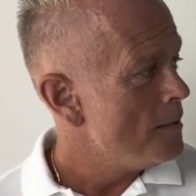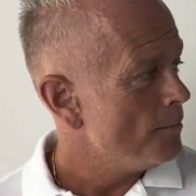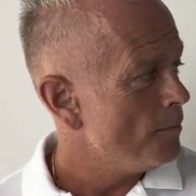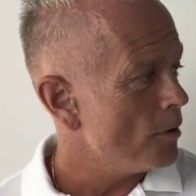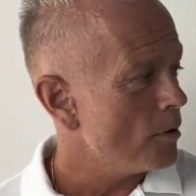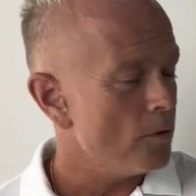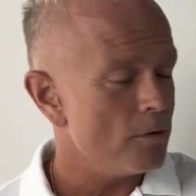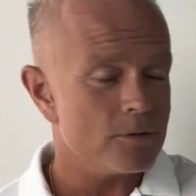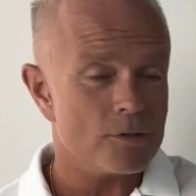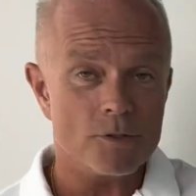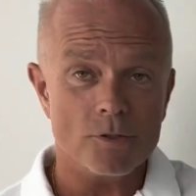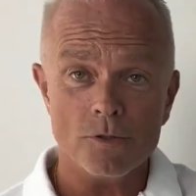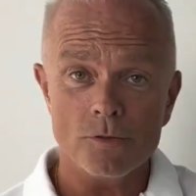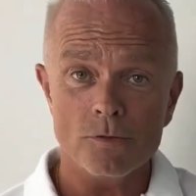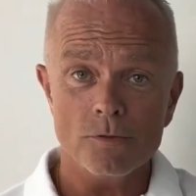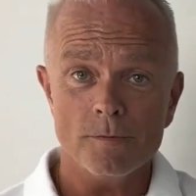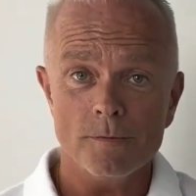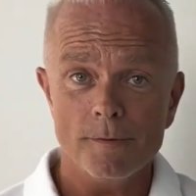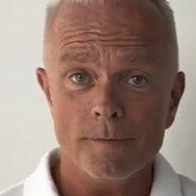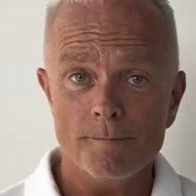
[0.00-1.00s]
But
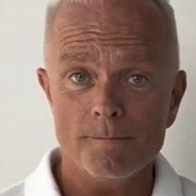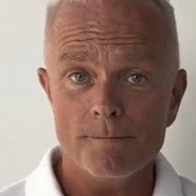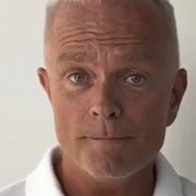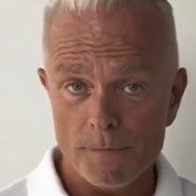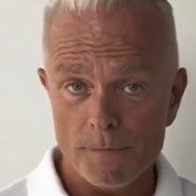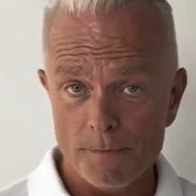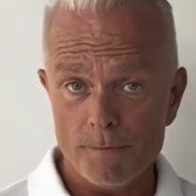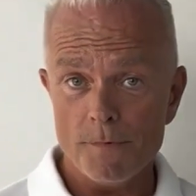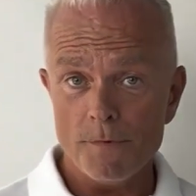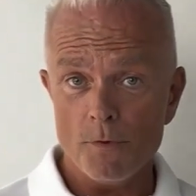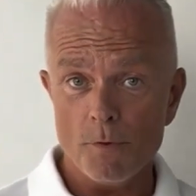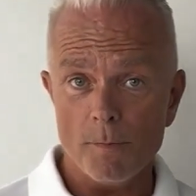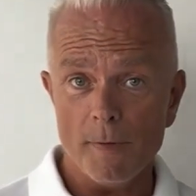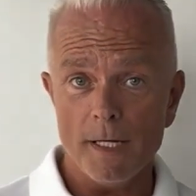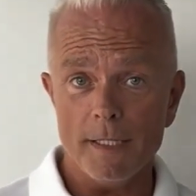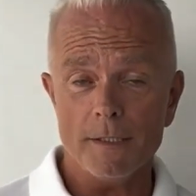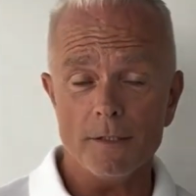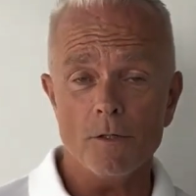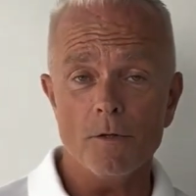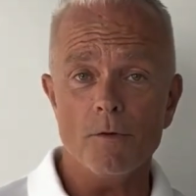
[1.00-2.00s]
also, you
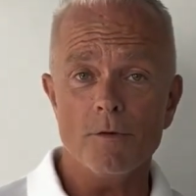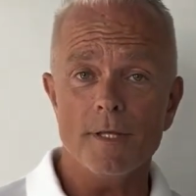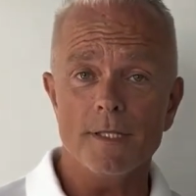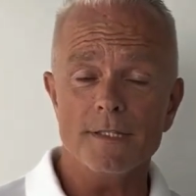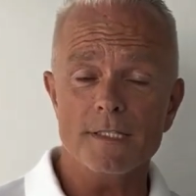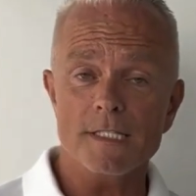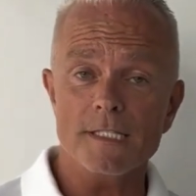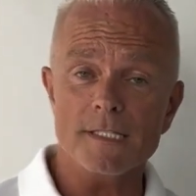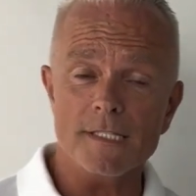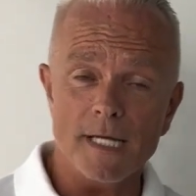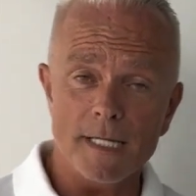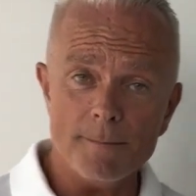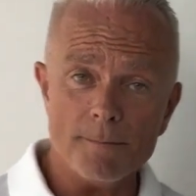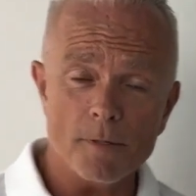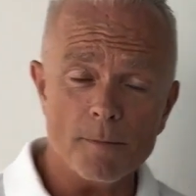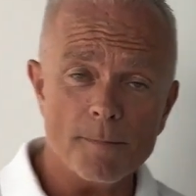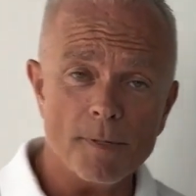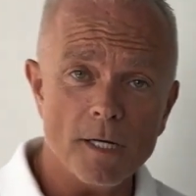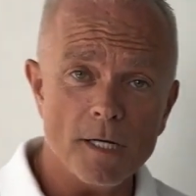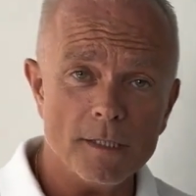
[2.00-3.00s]
might know that the
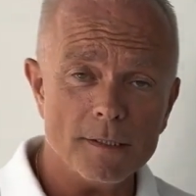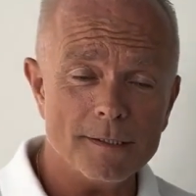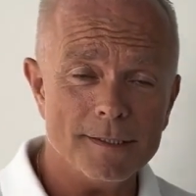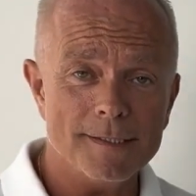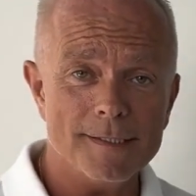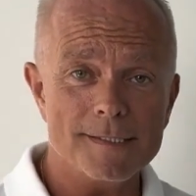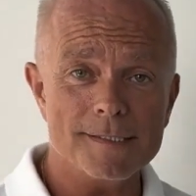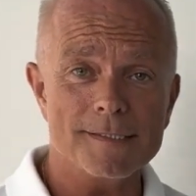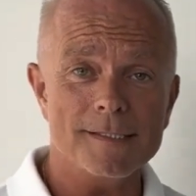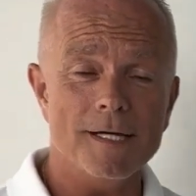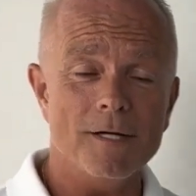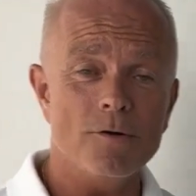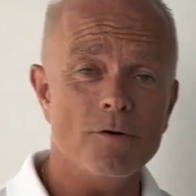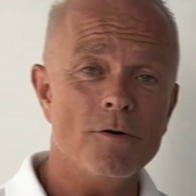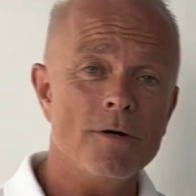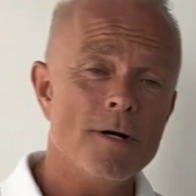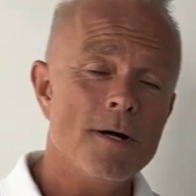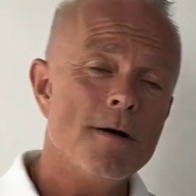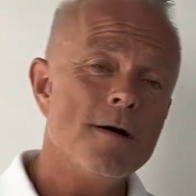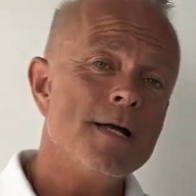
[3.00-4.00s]
sniper bot is
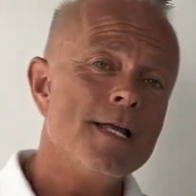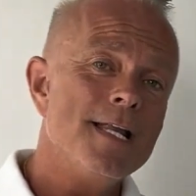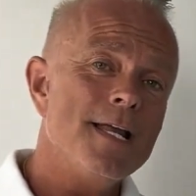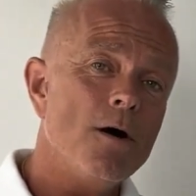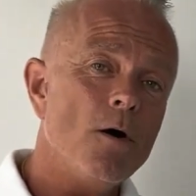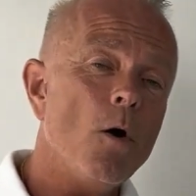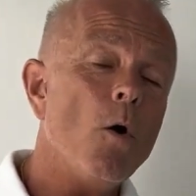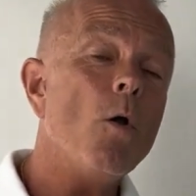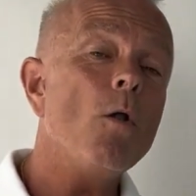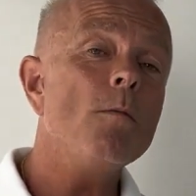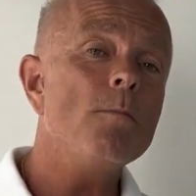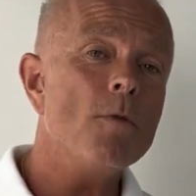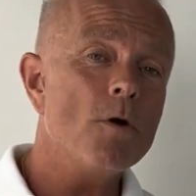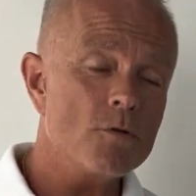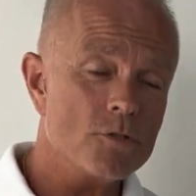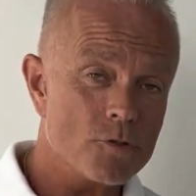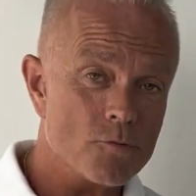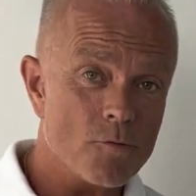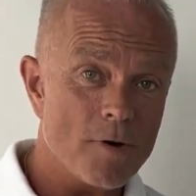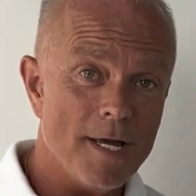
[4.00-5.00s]
now
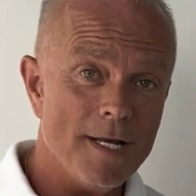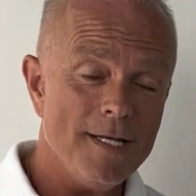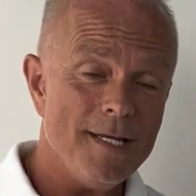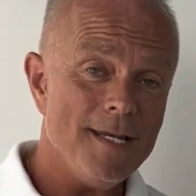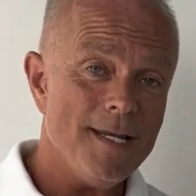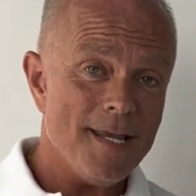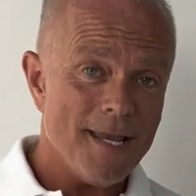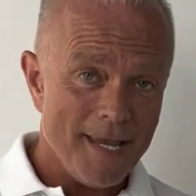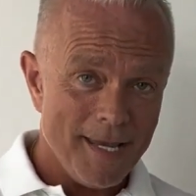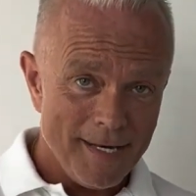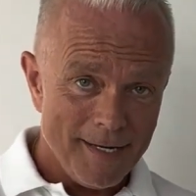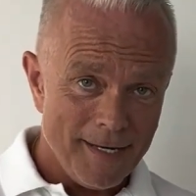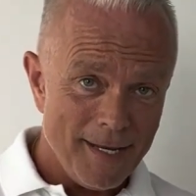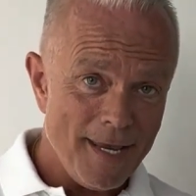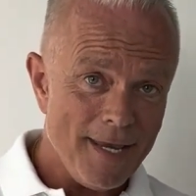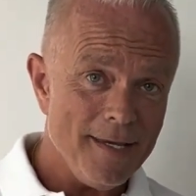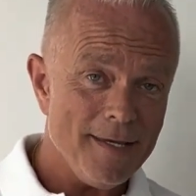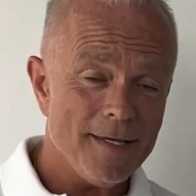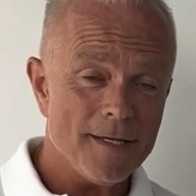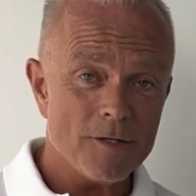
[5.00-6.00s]
almost ready in
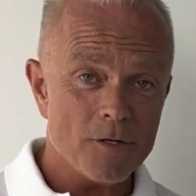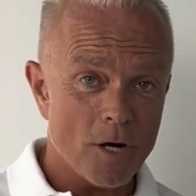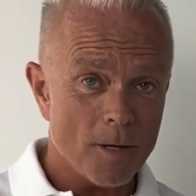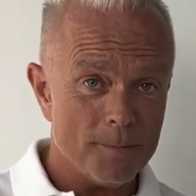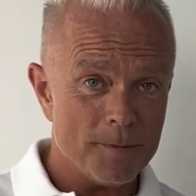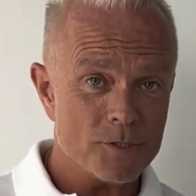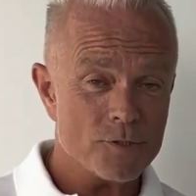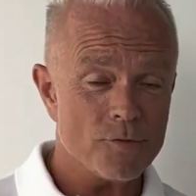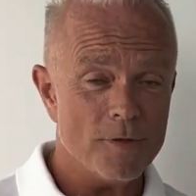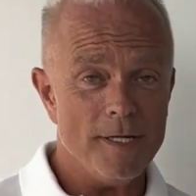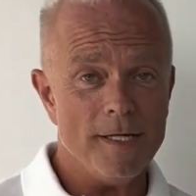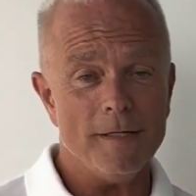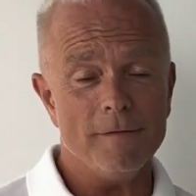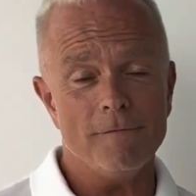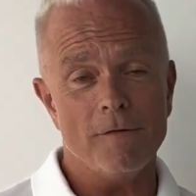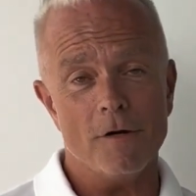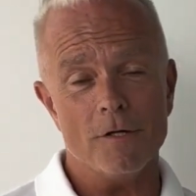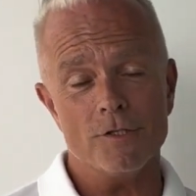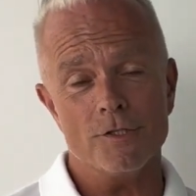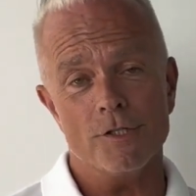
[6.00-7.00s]
a copy trading
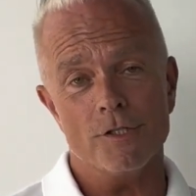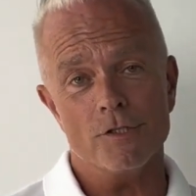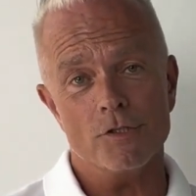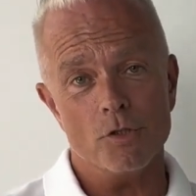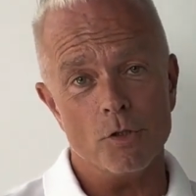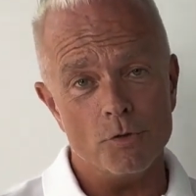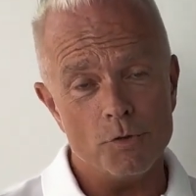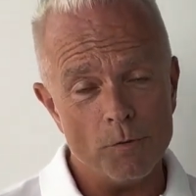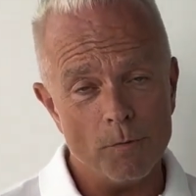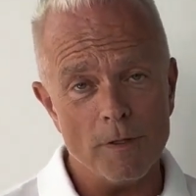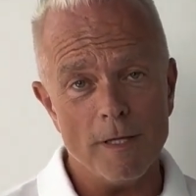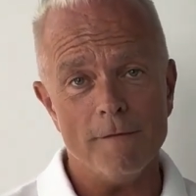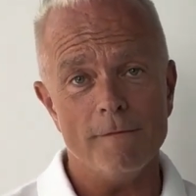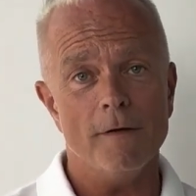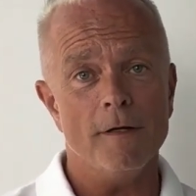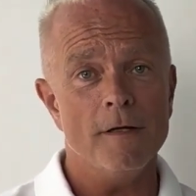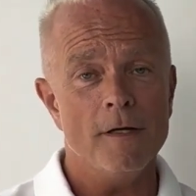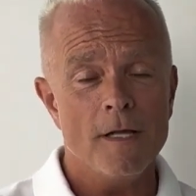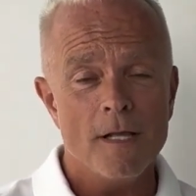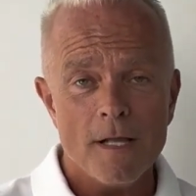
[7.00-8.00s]
function, so you will have
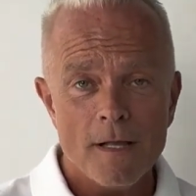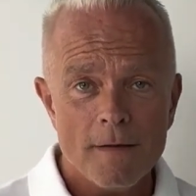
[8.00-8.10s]
a